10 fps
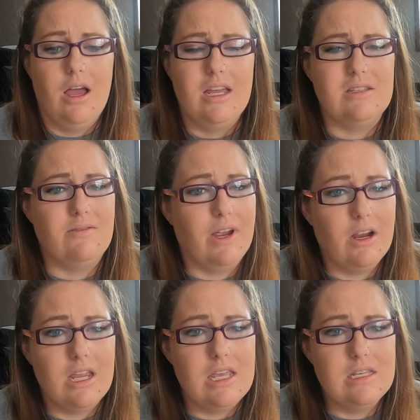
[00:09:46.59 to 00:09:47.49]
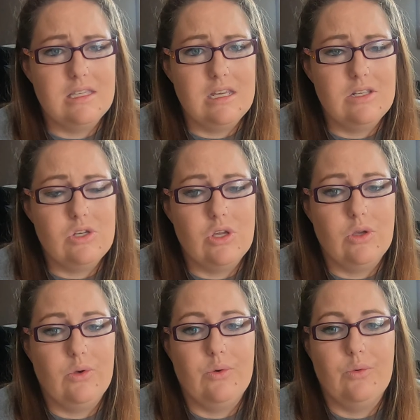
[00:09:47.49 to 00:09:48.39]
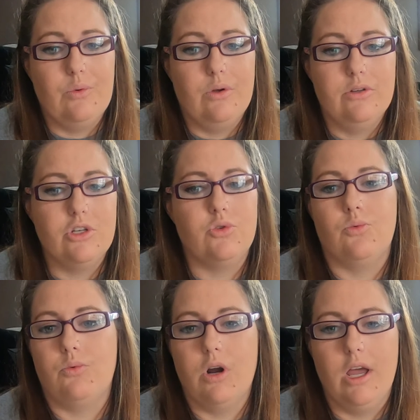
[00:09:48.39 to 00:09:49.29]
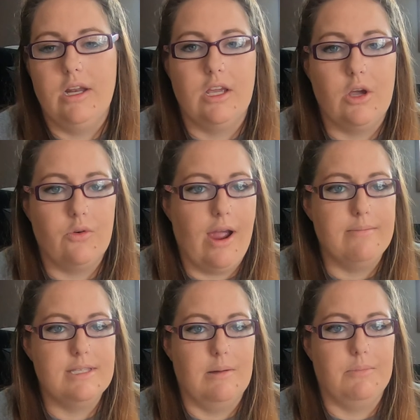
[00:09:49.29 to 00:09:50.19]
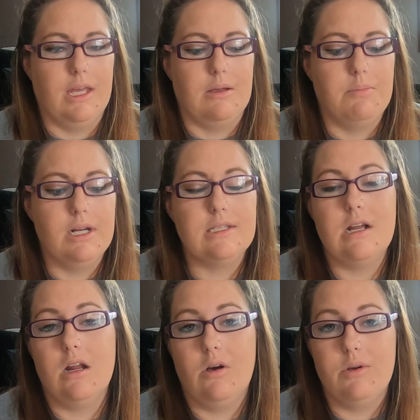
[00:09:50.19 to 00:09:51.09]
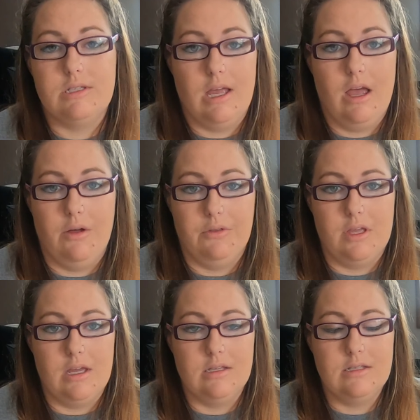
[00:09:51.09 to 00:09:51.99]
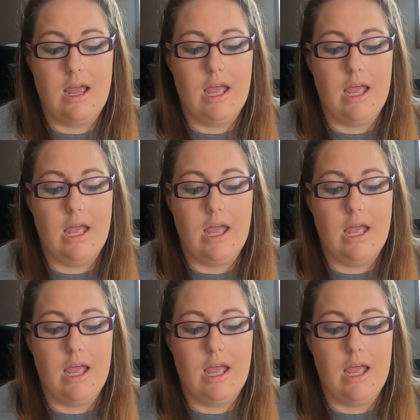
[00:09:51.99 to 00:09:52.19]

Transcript: It's very easy to just run and go grab something, but it's not always the healthiest.